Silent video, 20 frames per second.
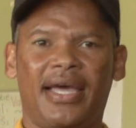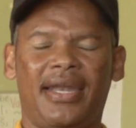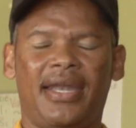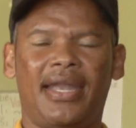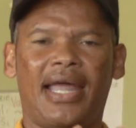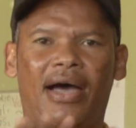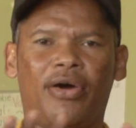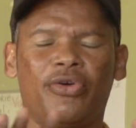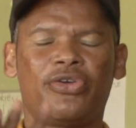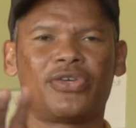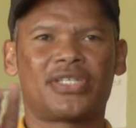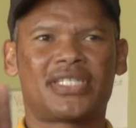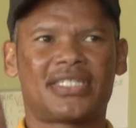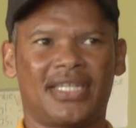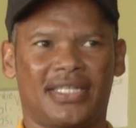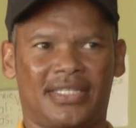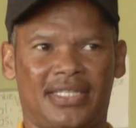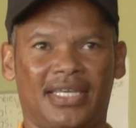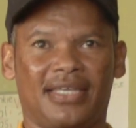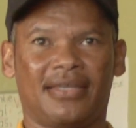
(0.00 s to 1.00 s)
Now you're
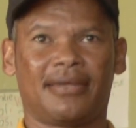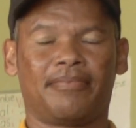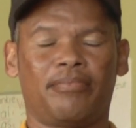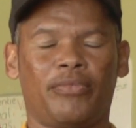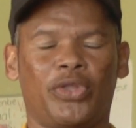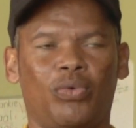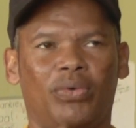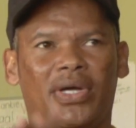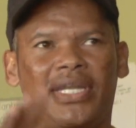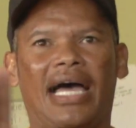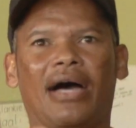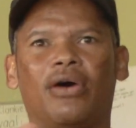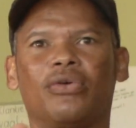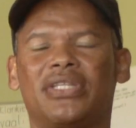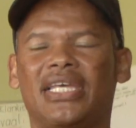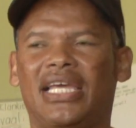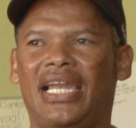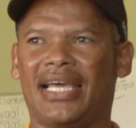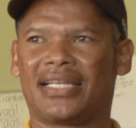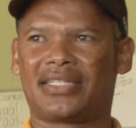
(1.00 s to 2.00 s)
sitting
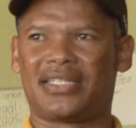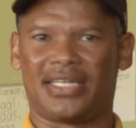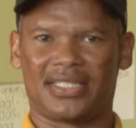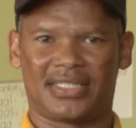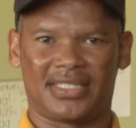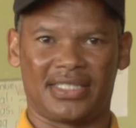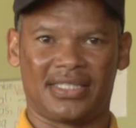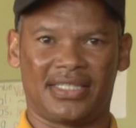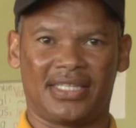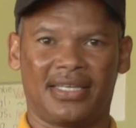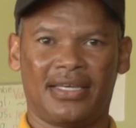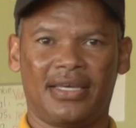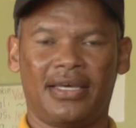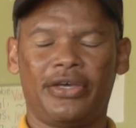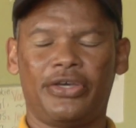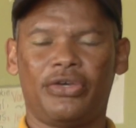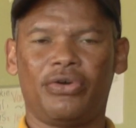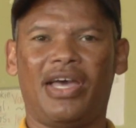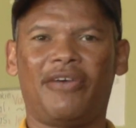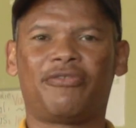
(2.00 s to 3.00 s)
without electricity.
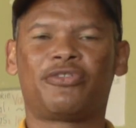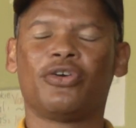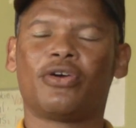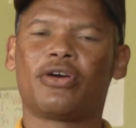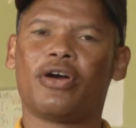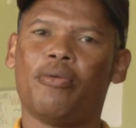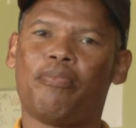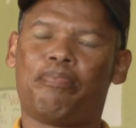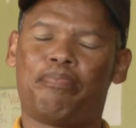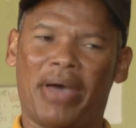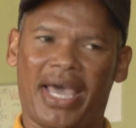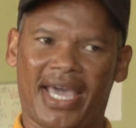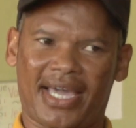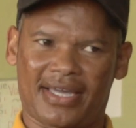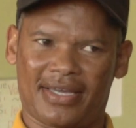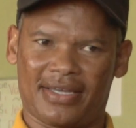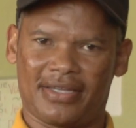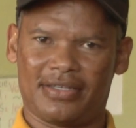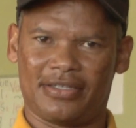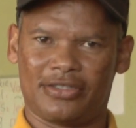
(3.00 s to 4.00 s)
You have to go
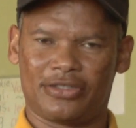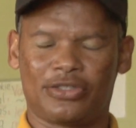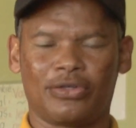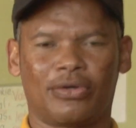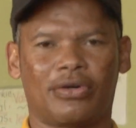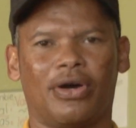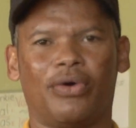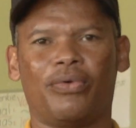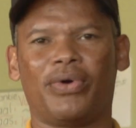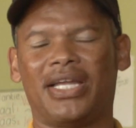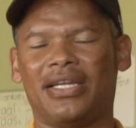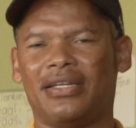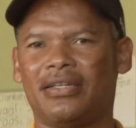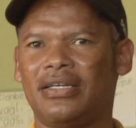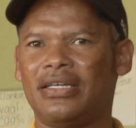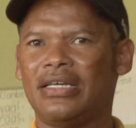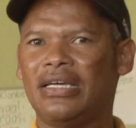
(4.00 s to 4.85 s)
back to